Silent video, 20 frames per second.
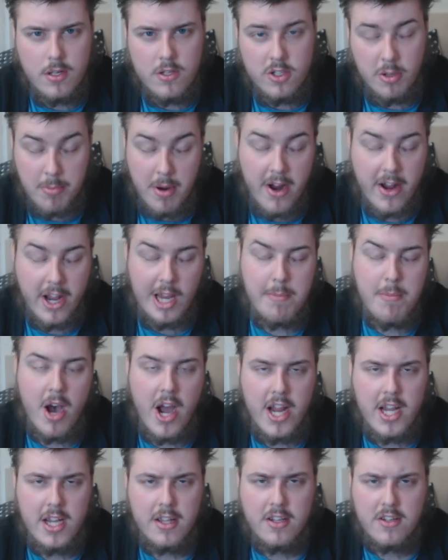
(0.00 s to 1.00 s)
So bearing in
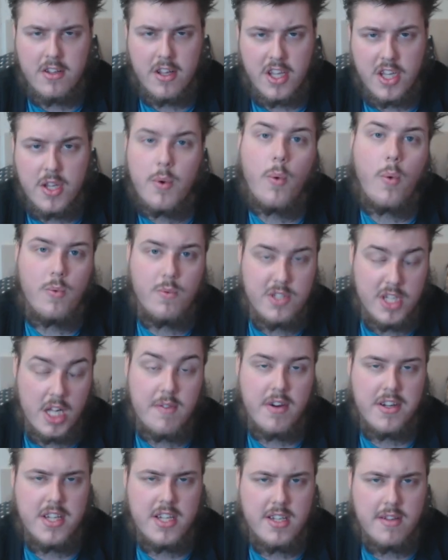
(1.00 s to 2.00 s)
mind that you
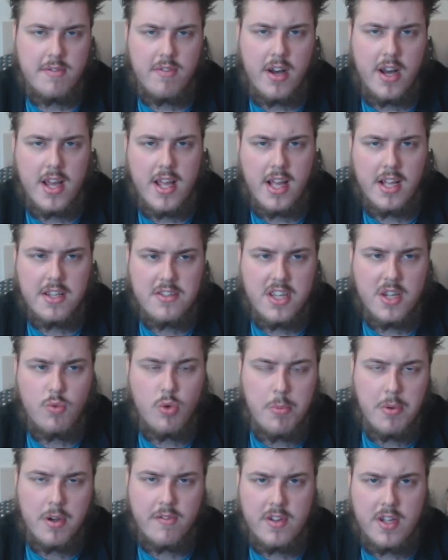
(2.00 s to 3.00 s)
self-identify as a
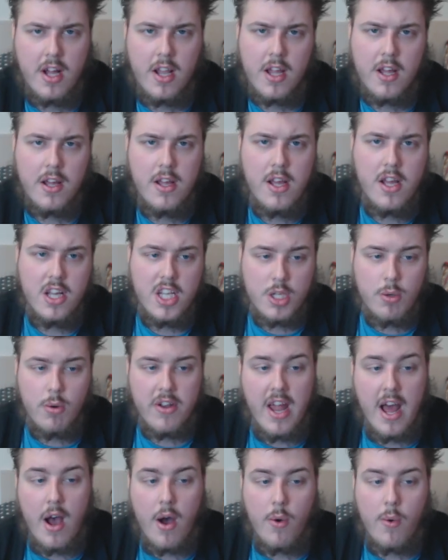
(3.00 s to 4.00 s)
woman of colour, you are
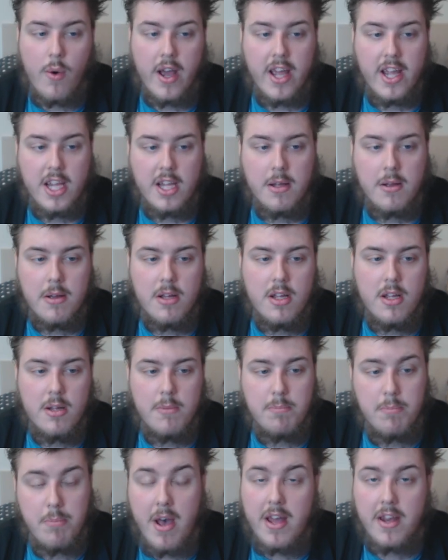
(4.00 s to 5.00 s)
now a
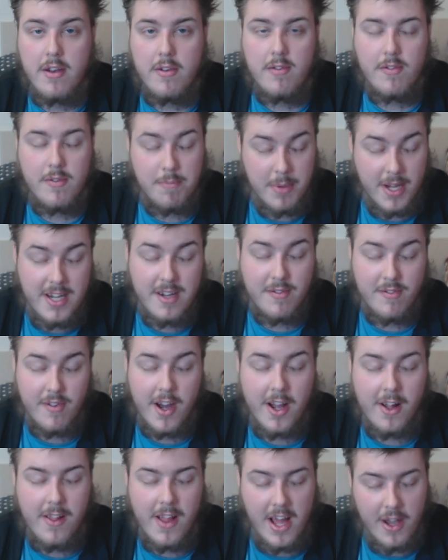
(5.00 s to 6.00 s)

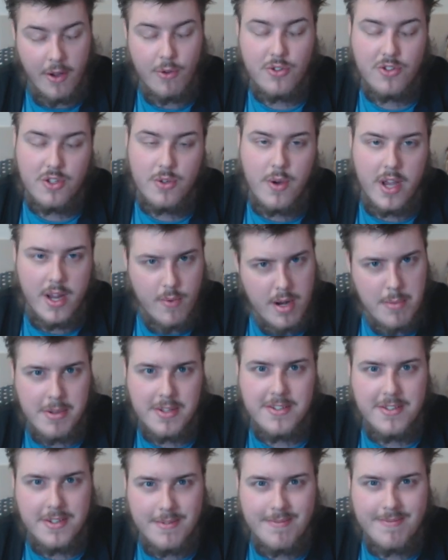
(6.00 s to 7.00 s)
paedophile and also a
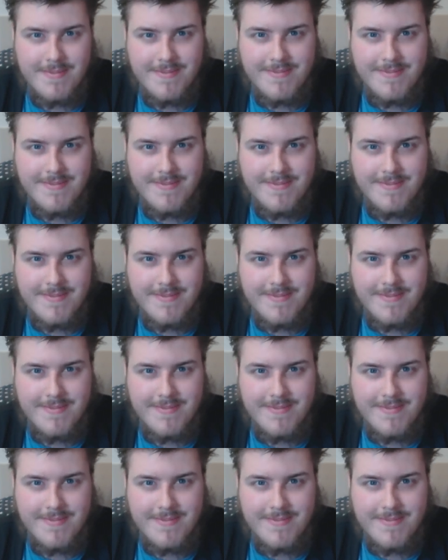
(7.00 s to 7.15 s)
rapist.